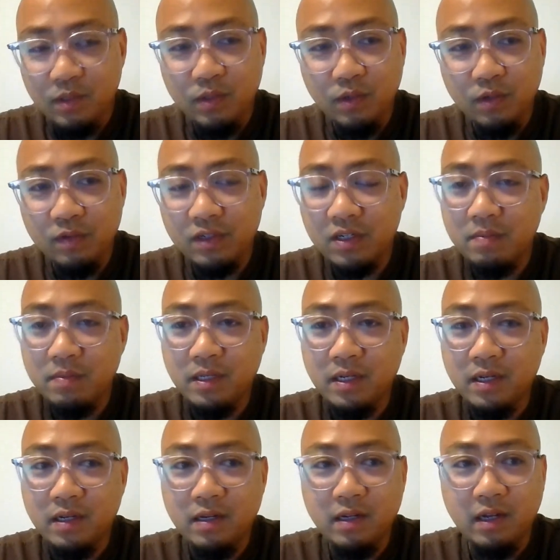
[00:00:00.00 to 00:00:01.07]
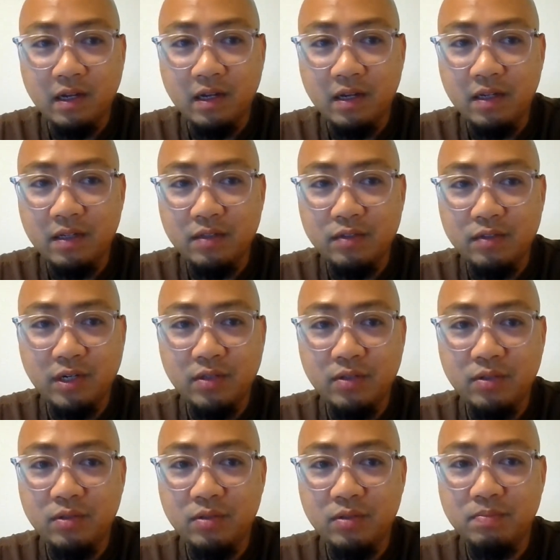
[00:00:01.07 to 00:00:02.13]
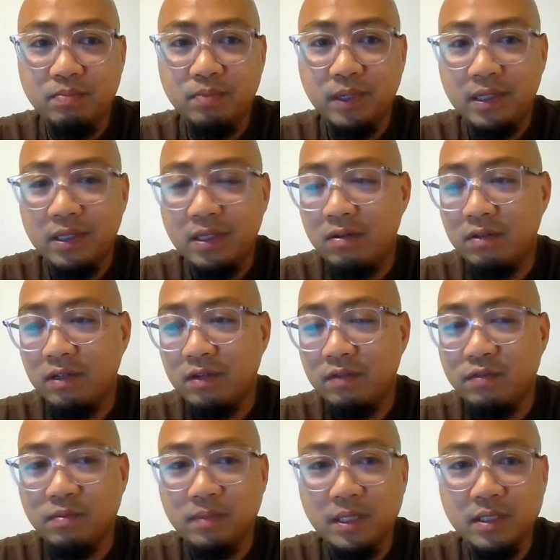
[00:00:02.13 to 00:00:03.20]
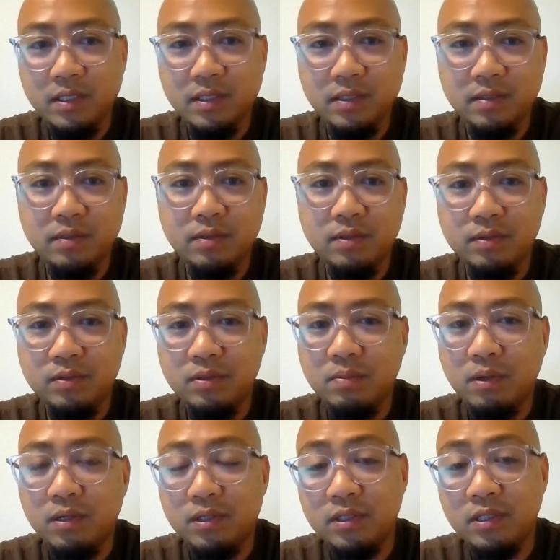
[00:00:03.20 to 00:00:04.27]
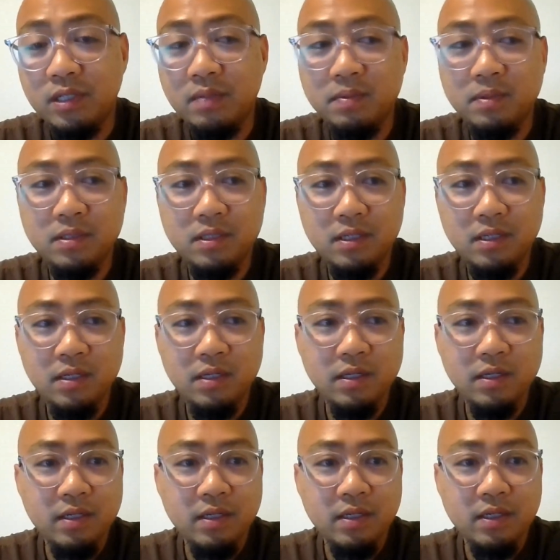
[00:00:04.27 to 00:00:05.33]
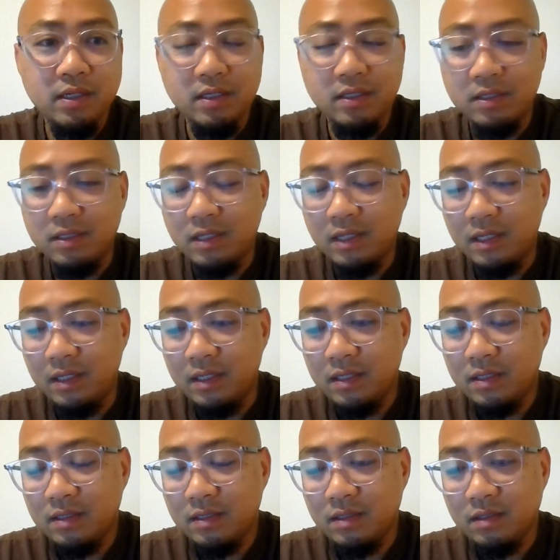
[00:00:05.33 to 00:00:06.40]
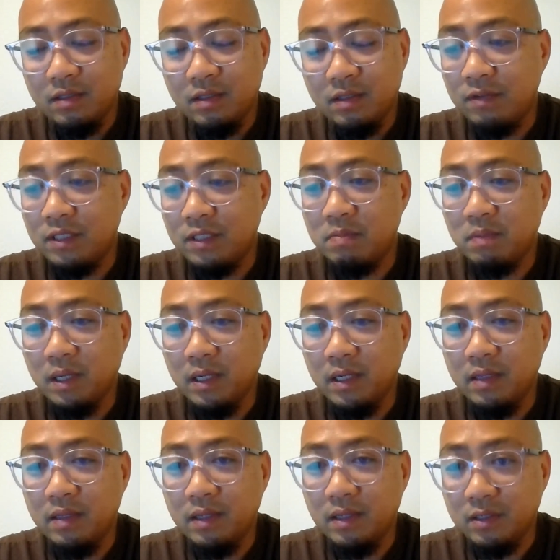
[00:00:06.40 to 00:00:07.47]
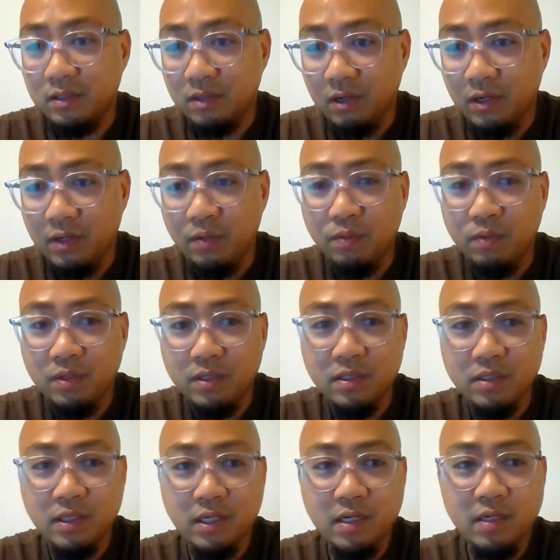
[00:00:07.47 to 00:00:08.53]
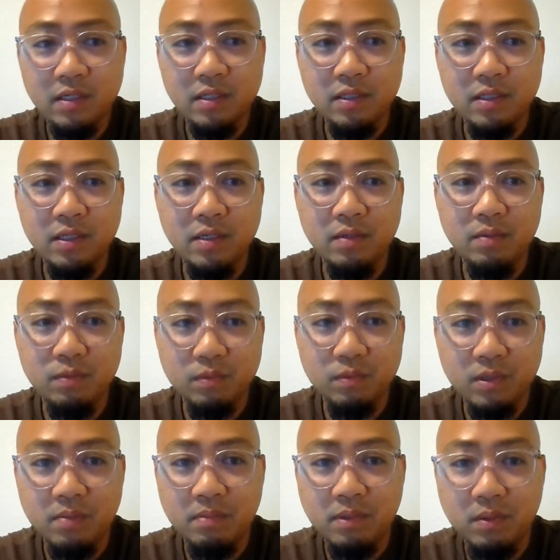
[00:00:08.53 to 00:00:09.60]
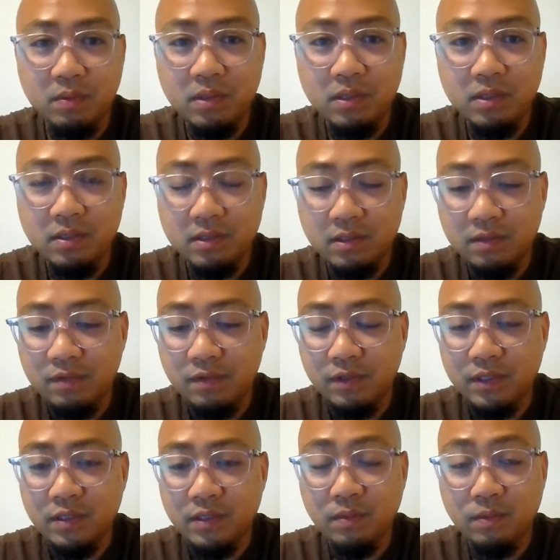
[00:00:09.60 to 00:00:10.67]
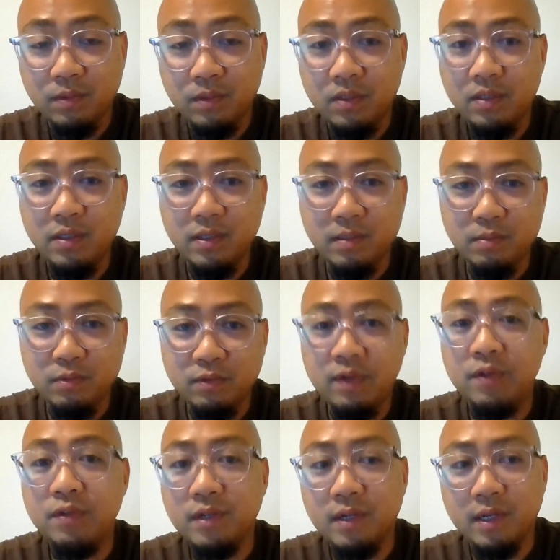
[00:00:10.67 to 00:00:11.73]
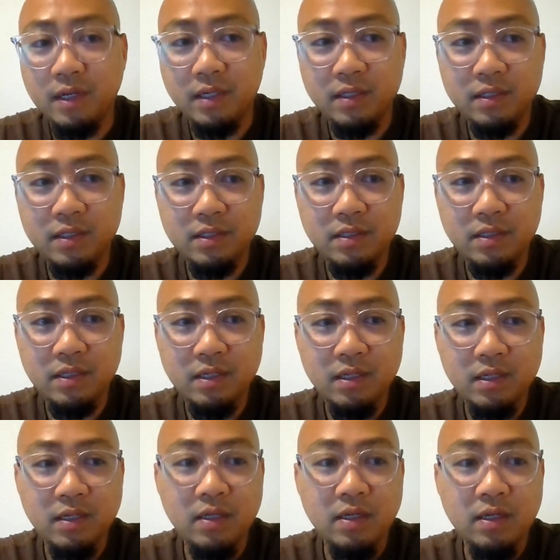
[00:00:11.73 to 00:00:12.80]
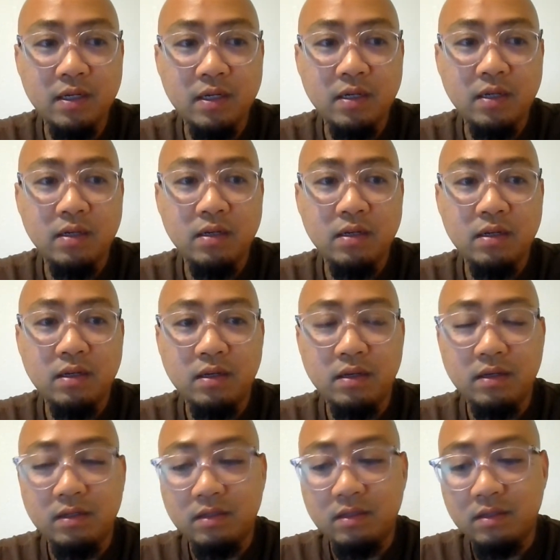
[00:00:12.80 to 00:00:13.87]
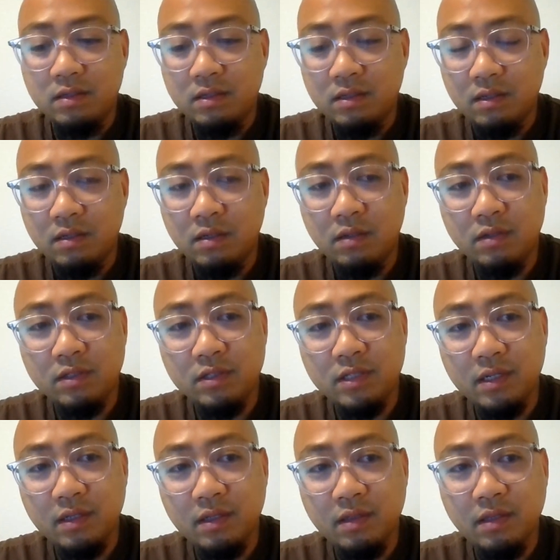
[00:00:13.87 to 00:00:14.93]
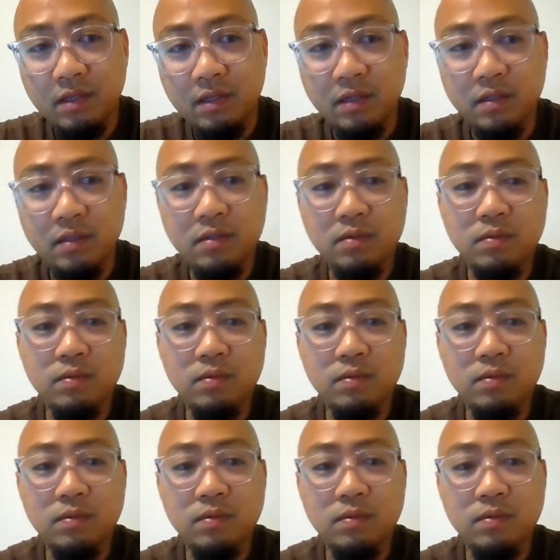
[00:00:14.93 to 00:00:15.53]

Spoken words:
to overcome that, I tried to break down the information to smaller steps. And like instead of explaining things all at once, I kind of did it one by one, just focus on one and then move on to the next. And another second challenge